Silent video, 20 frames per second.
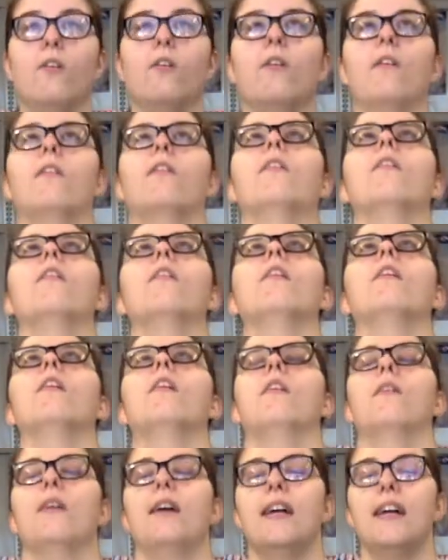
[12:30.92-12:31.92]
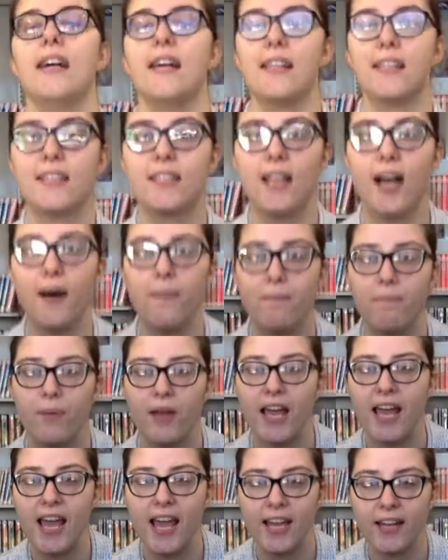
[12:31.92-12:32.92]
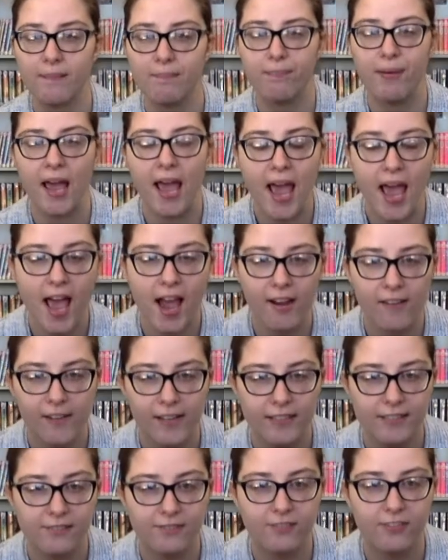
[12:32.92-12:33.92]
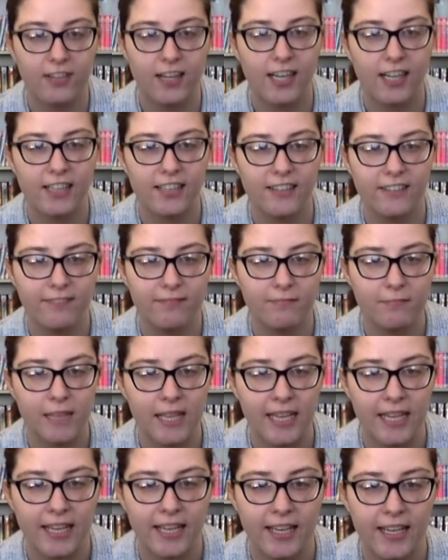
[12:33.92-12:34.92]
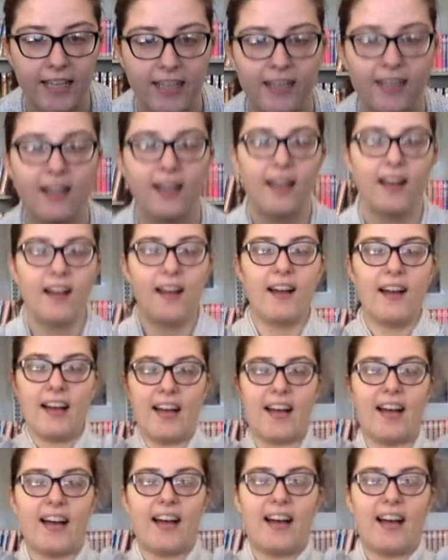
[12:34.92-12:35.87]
Oh, it's a big bear in front of me. Ah,